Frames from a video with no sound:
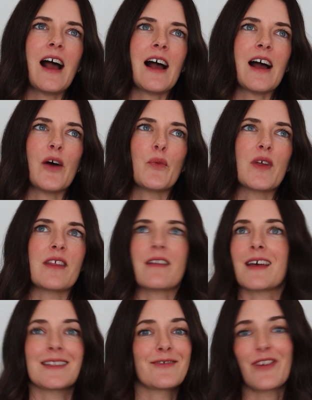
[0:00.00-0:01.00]
whether
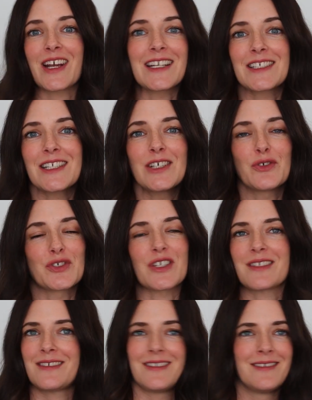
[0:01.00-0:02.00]
that's financially or
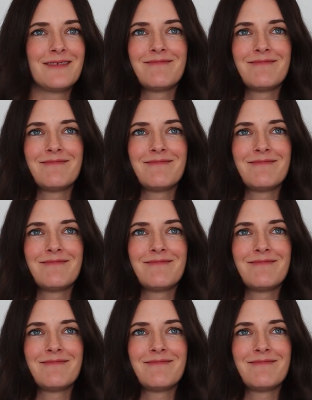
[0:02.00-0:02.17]
just